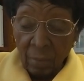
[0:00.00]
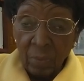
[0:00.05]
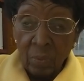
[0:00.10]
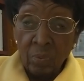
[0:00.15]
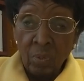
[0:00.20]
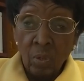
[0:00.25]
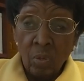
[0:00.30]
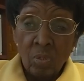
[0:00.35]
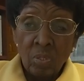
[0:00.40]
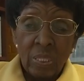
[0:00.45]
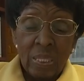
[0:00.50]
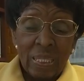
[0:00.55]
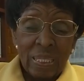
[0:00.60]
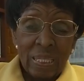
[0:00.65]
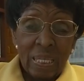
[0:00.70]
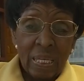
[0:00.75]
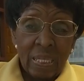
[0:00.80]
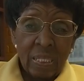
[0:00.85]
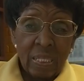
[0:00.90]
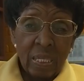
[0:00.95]
But those are the
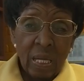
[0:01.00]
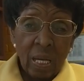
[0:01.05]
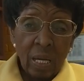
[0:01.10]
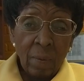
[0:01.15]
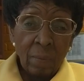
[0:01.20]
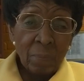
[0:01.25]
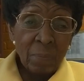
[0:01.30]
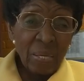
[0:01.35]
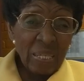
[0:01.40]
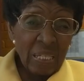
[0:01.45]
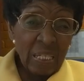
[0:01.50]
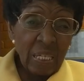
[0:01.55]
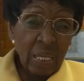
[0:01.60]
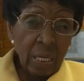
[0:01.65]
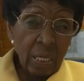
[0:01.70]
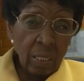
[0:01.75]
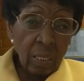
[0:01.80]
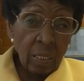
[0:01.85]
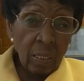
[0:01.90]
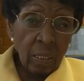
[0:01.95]
things that are
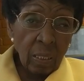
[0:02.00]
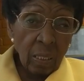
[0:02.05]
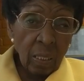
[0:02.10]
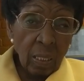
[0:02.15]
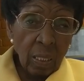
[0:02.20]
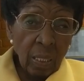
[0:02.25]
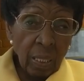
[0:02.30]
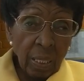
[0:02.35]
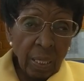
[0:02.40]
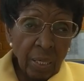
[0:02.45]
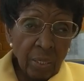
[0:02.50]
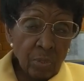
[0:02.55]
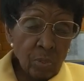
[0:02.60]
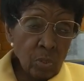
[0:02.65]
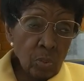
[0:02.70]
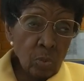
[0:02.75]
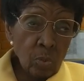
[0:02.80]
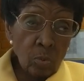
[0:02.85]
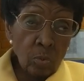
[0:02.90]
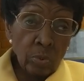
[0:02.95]
missing in the
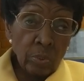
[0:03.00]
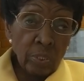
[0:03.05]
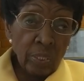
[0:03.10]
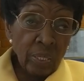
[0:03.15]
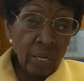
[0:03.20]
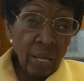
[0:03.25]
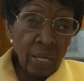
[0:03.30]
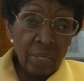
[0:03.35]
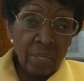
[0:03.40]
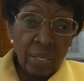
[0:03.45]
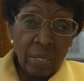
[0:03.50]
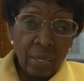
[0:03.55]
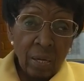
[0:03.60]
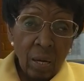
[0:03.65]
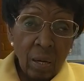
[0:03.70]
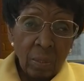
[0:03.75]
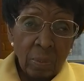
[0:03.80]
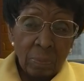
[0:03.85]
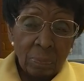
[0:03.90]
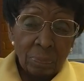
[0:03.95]
schools today. They
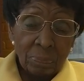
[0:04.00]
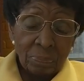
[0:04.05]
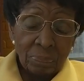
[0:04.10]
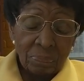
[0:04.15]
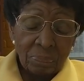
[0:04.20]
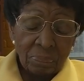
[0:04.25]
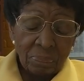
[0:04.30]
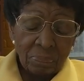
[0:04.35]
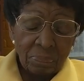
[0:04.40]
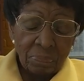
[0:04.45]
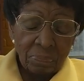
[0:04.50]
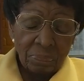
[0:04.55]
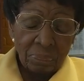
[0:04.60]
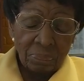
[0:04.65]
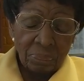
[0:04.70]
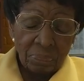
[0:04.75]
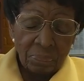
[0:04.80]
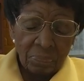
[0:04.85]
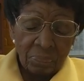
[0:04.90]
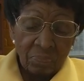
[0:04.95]
are,
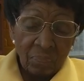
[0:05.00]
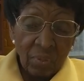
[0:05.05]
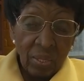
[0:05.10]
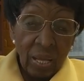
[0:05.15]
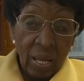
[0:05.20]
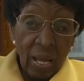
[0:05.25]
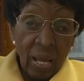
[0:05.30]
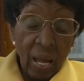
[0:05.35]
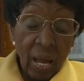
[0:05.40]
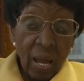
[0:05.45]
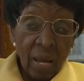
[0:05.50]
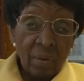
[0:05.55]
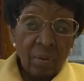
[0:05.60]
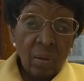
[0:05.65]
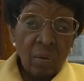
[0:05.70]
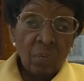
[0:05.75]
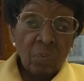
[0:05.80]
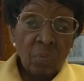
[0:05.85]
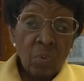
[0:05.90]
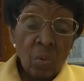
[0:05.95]
and
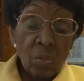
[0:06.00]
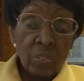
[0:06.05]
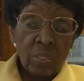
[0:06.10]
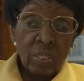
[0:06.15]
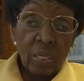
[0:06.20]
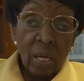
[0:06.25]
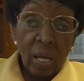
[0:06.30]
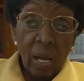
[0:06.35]
of course,